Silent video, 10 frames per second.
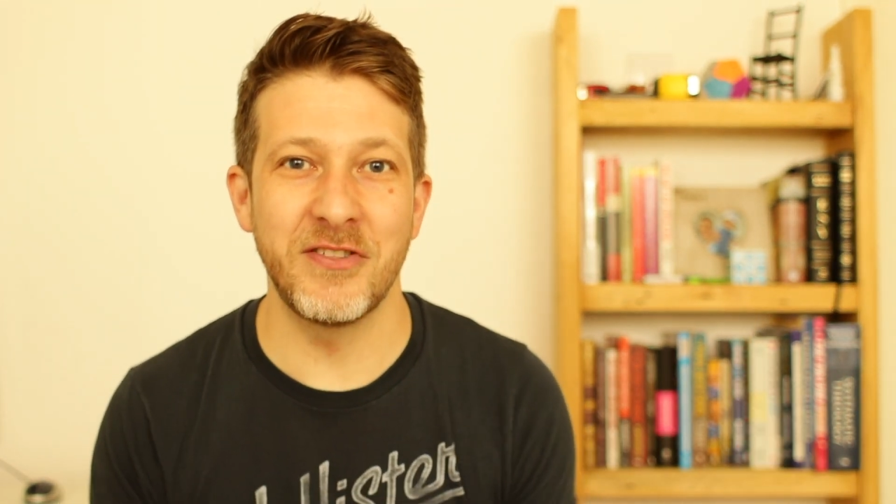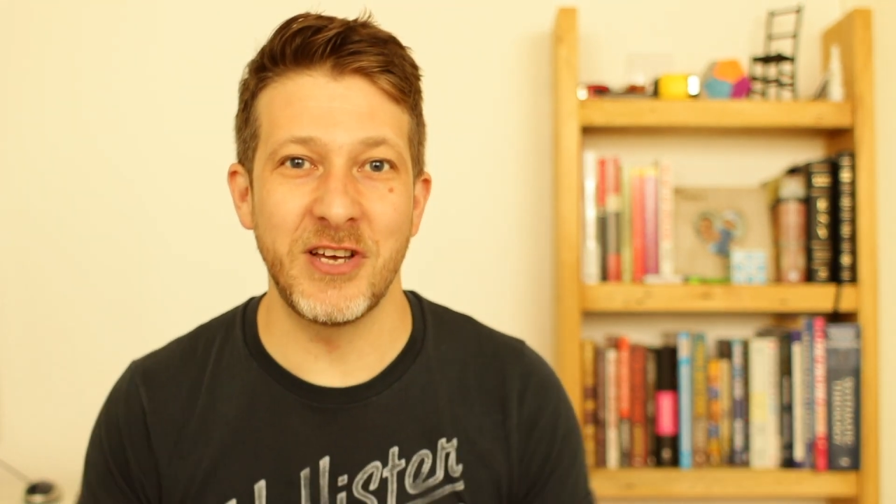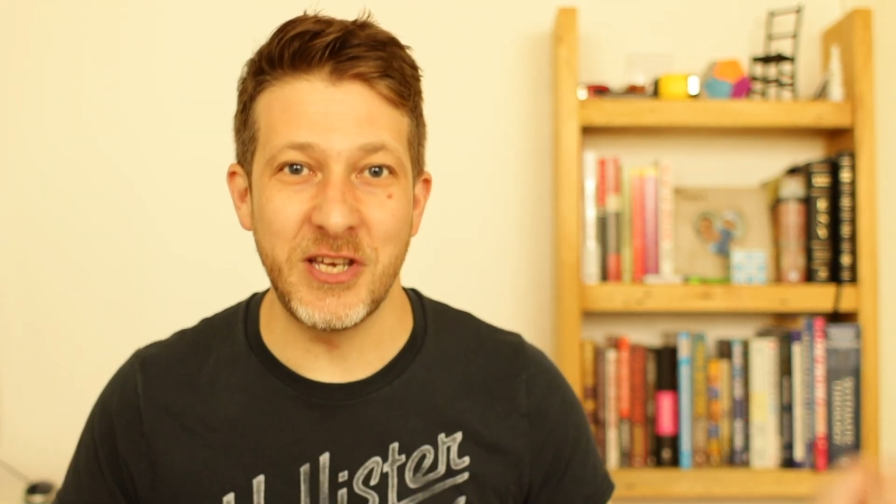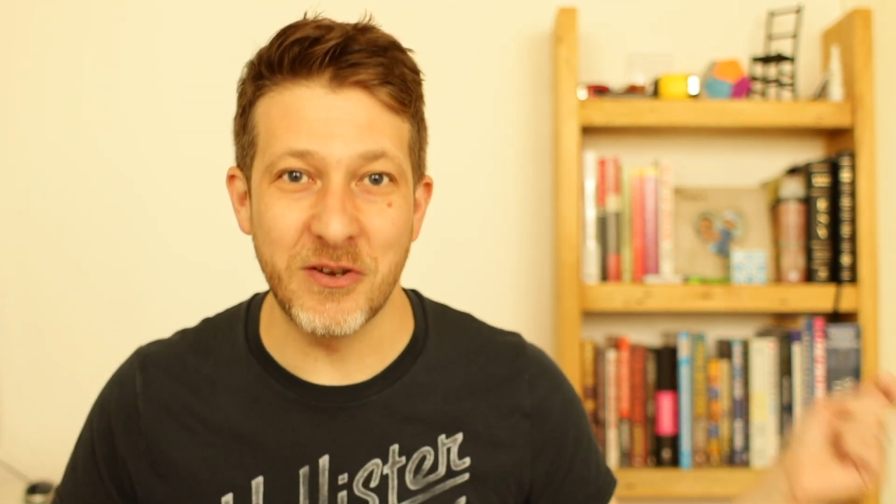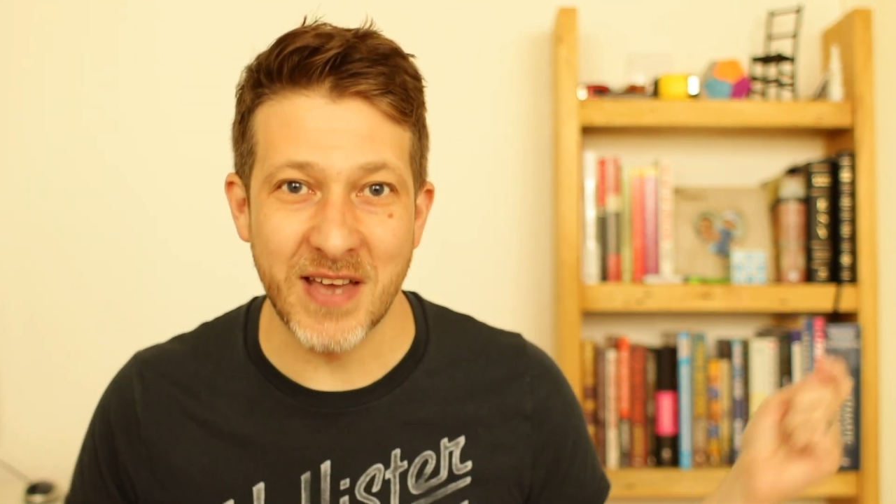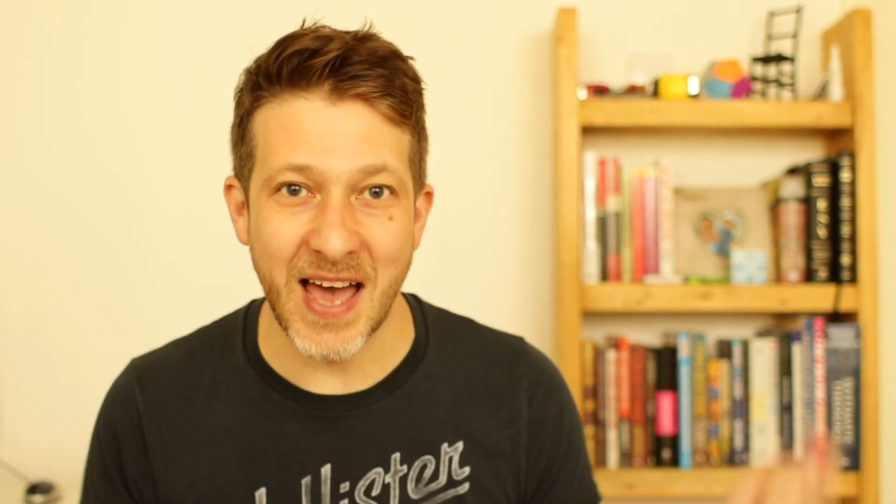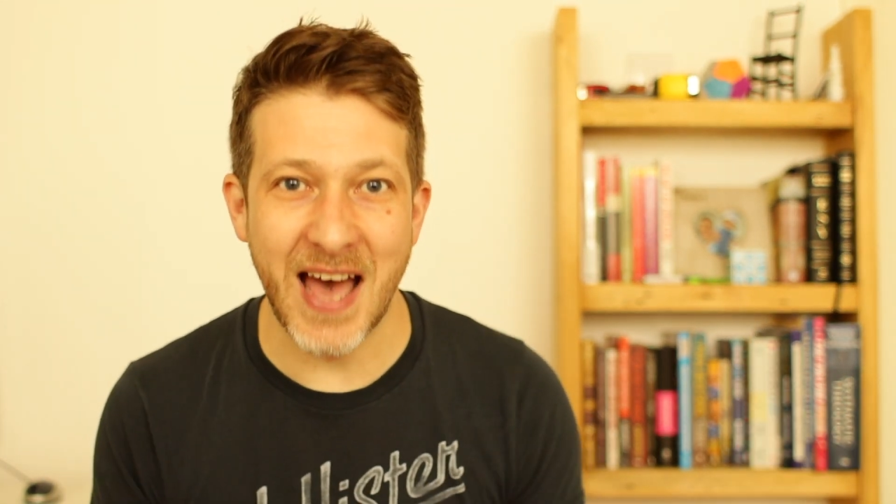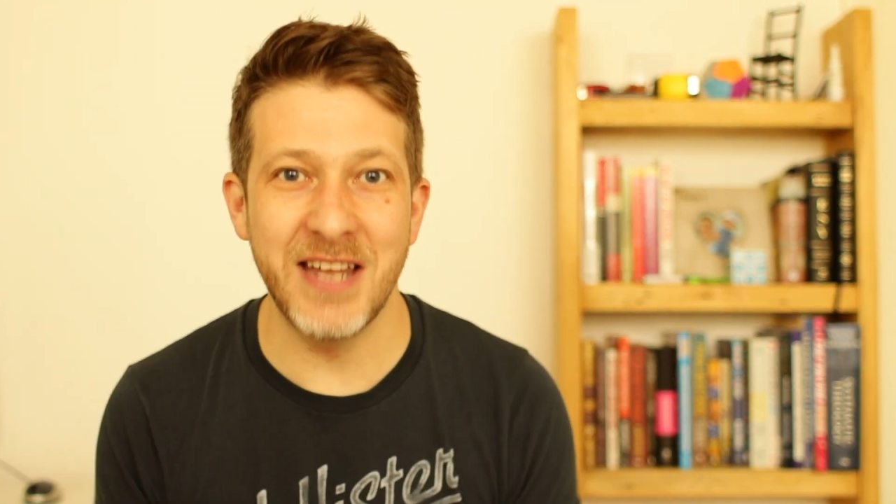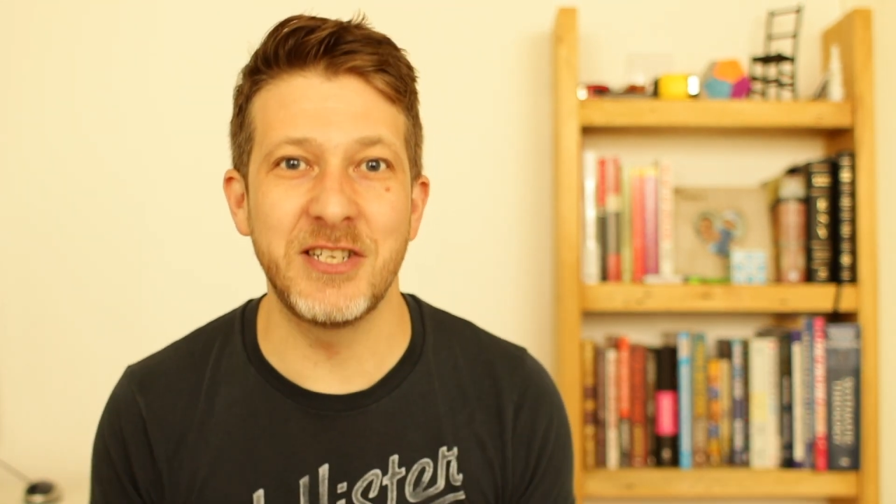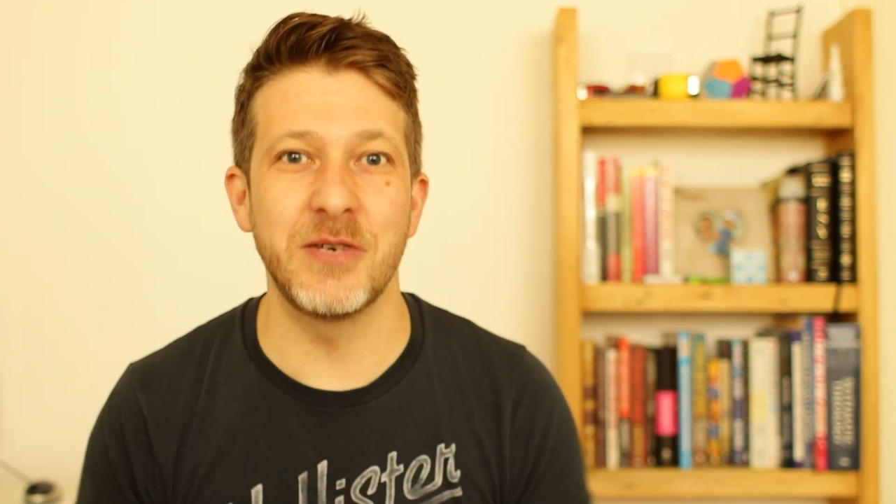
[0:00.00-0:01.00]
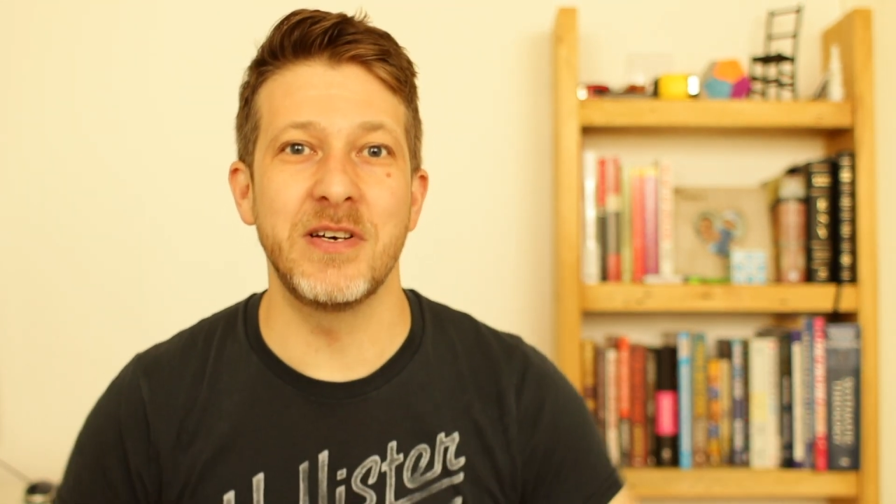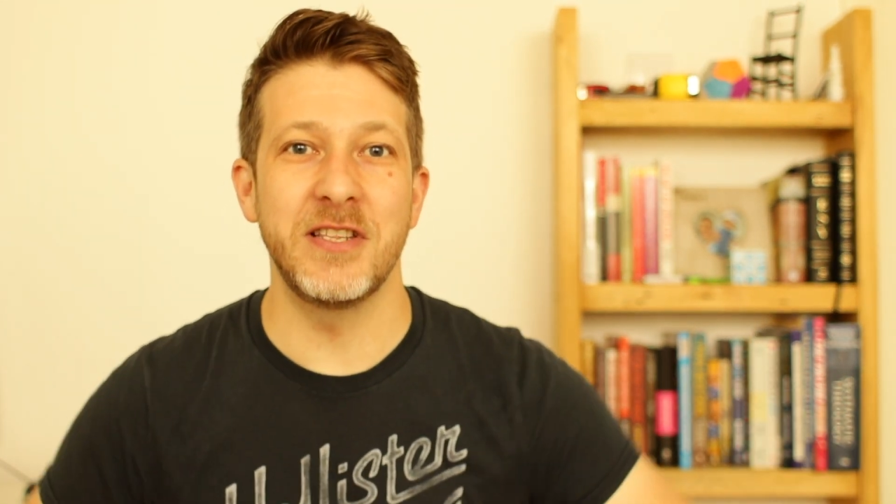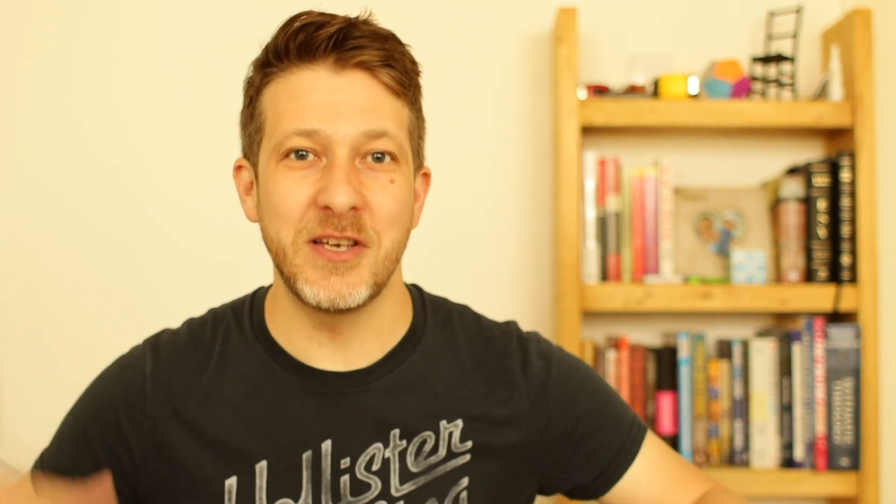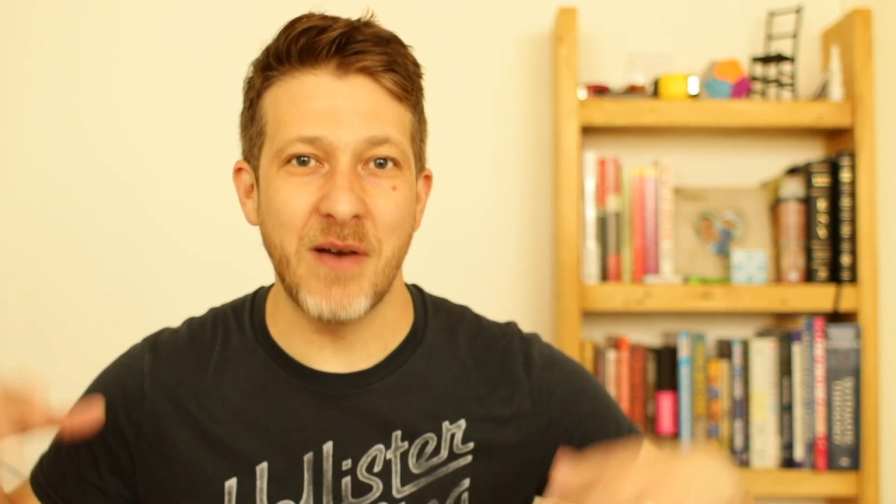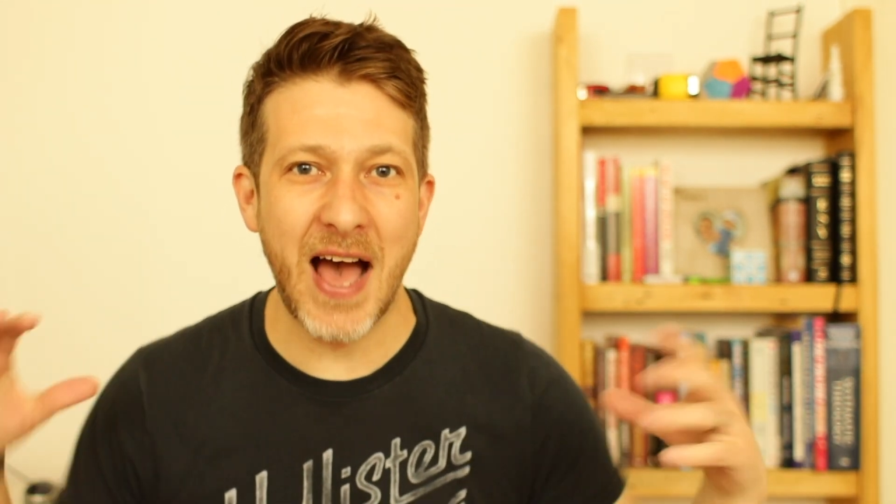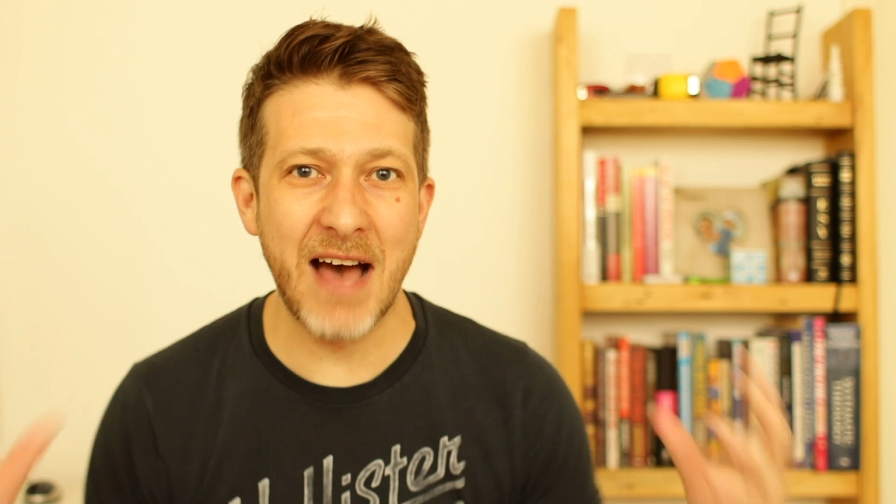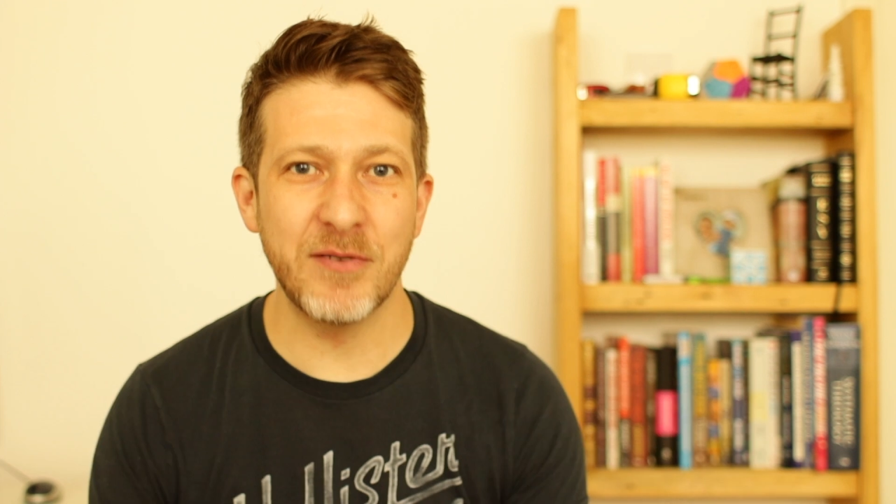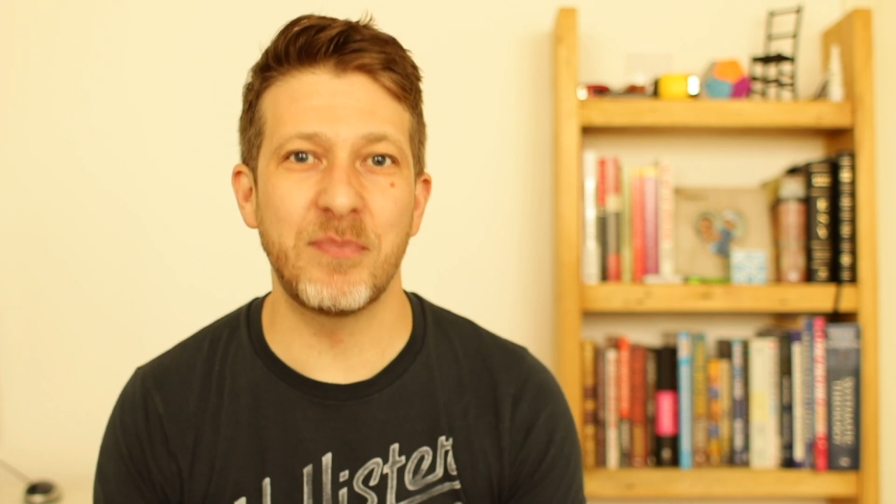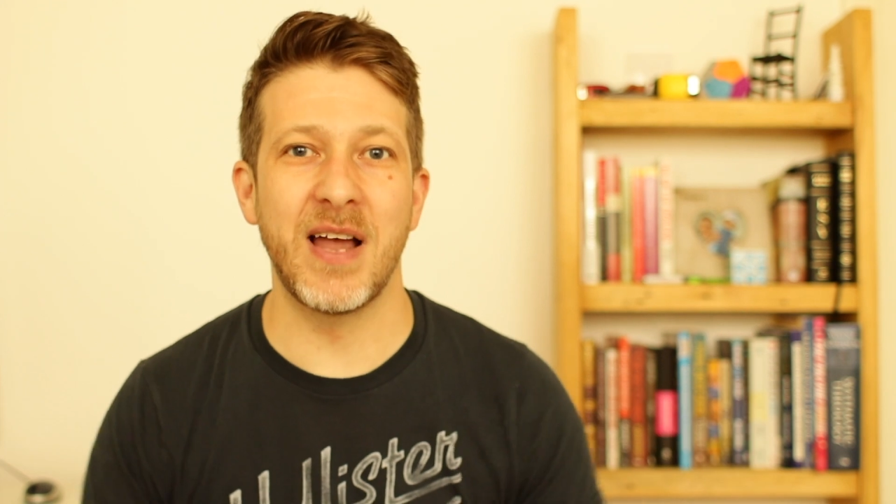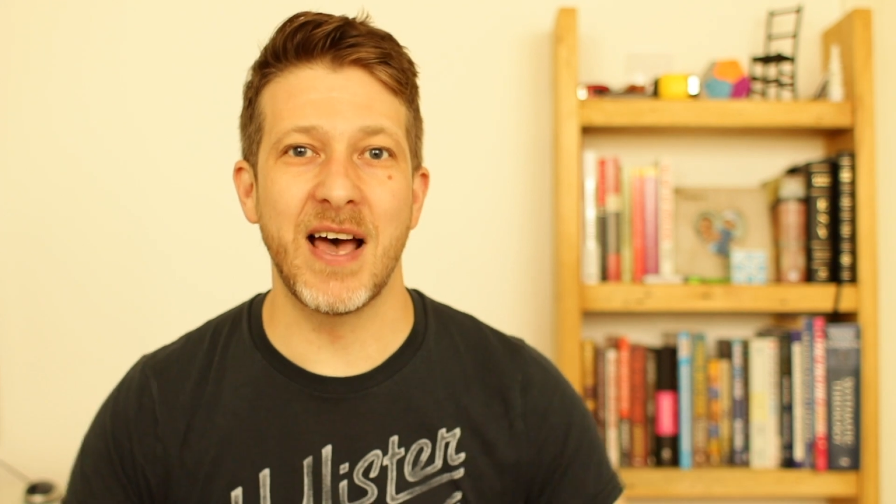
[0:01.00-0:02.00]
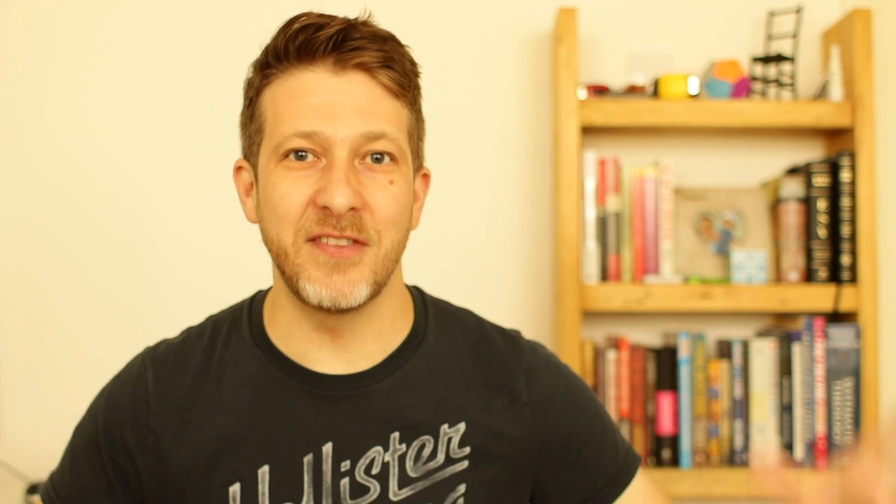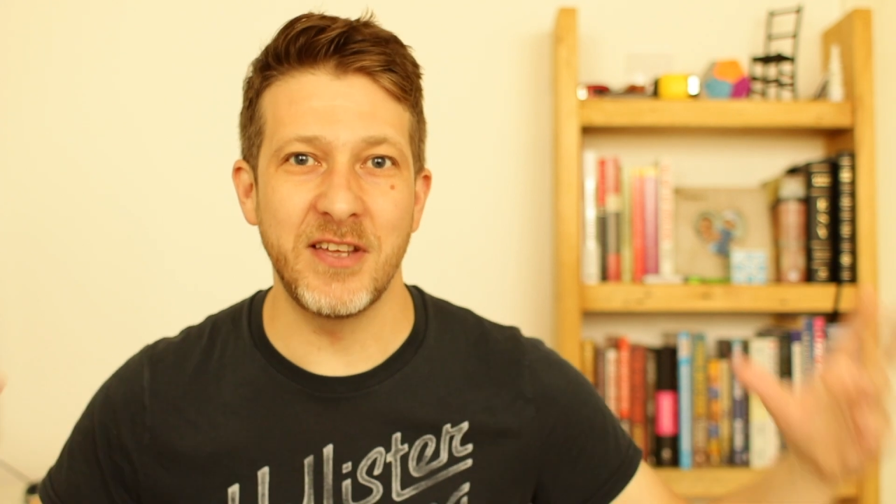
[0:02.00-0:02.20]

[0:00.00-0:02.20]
that you can do it, that you have a plan,